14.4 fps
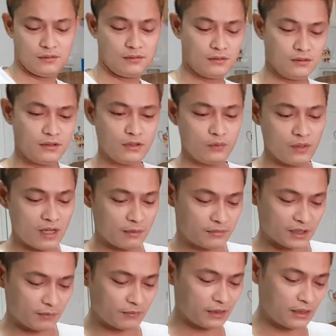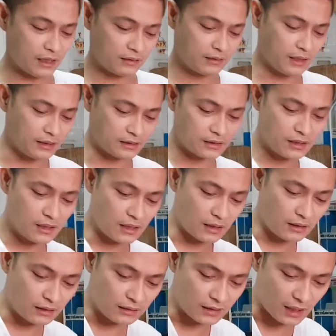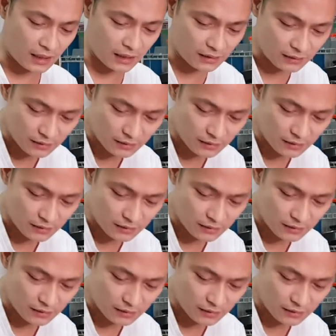Then we have something like this. Then cut it.